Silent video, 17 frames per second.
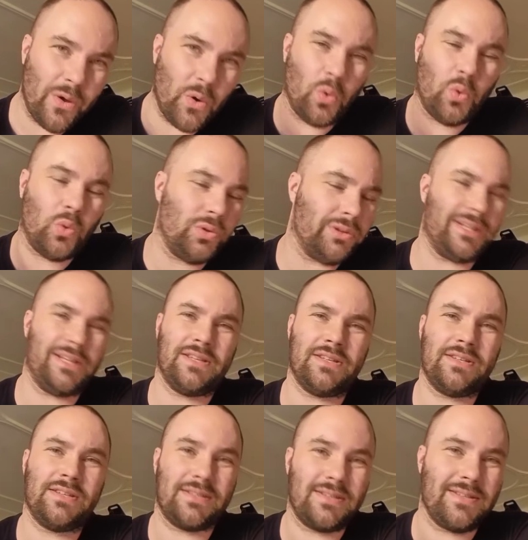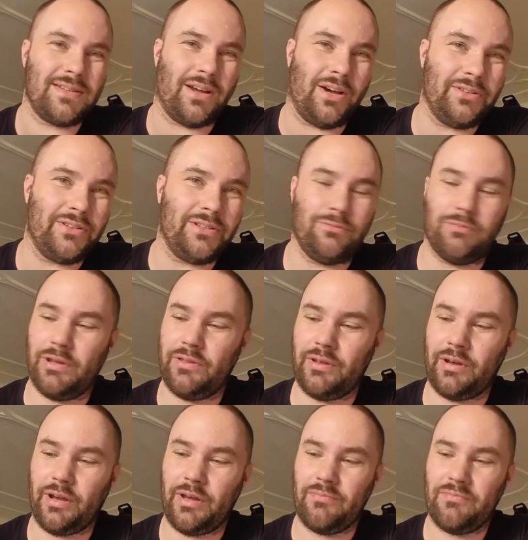all this started
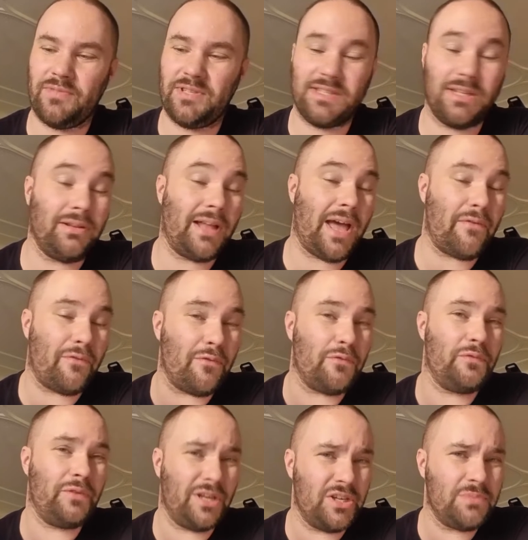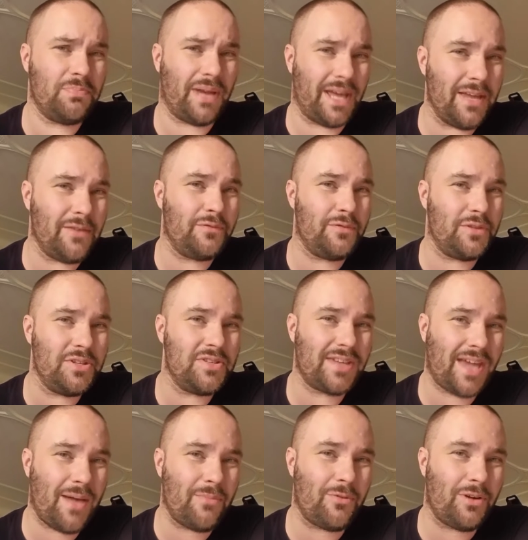with. I still haven't finished paying for
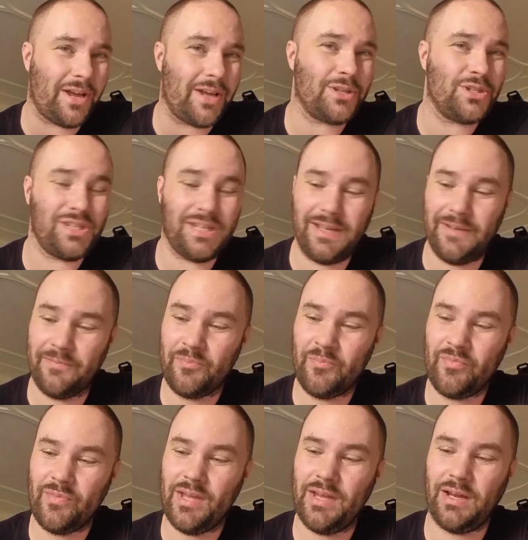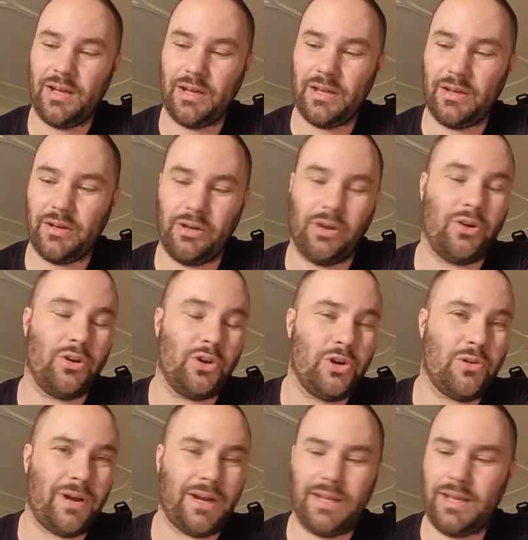this camera, actually. I got it on
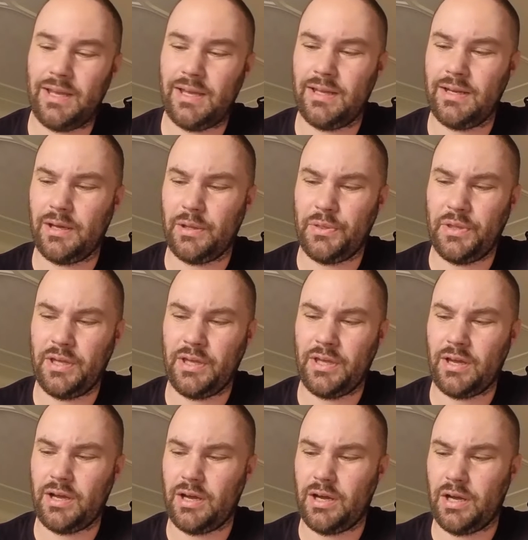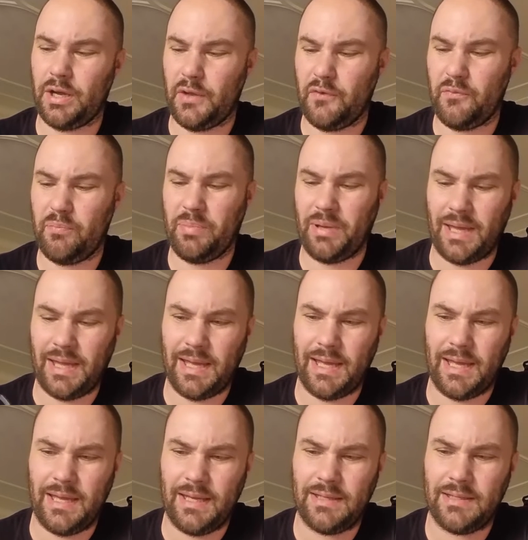credit, and I think I've
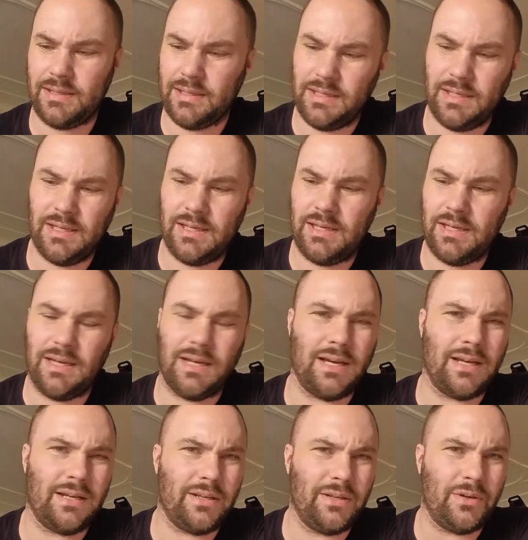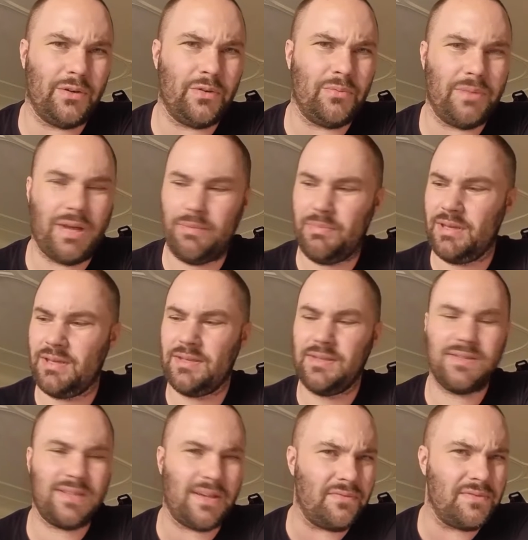paid, I don't know, maybe
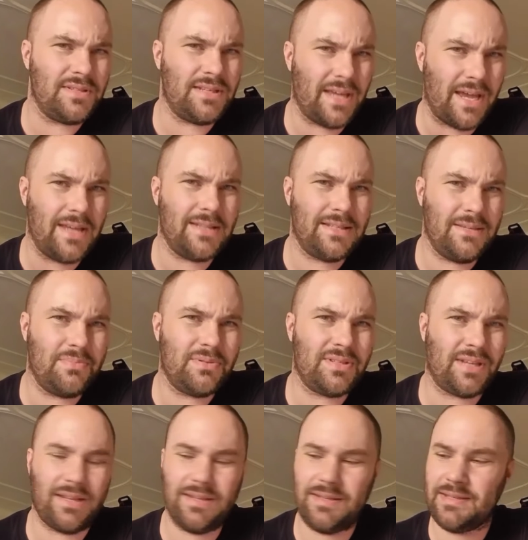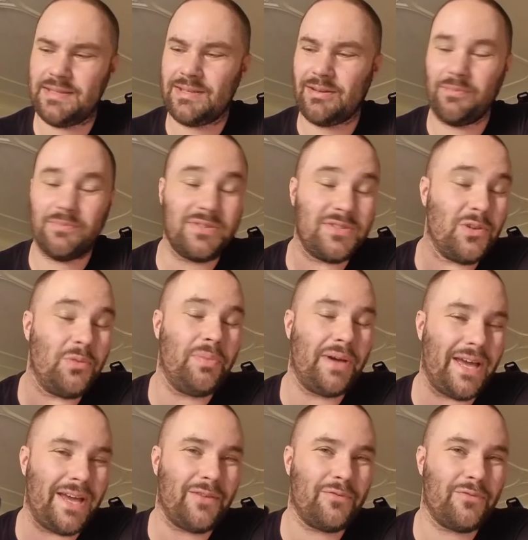70, 80%, so I'm still
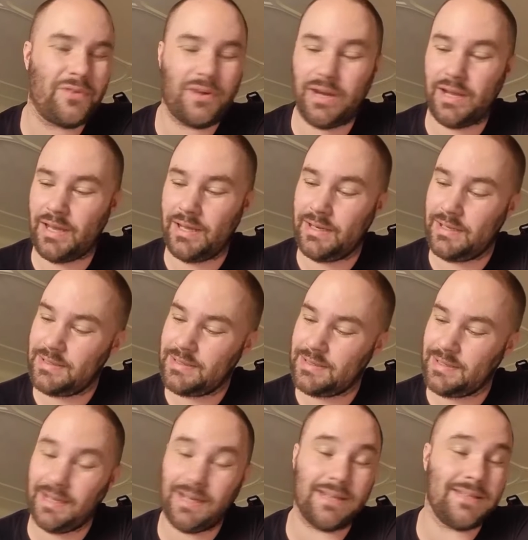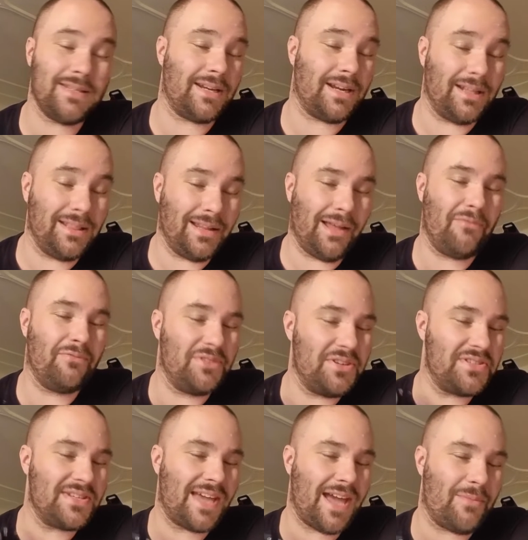paying for it, and it's, like I said, I love
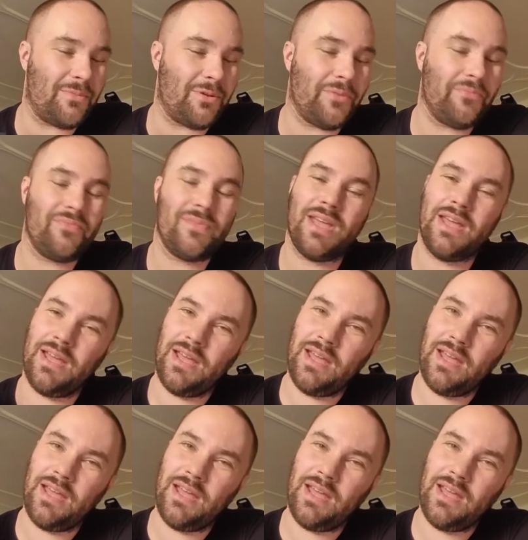this camera.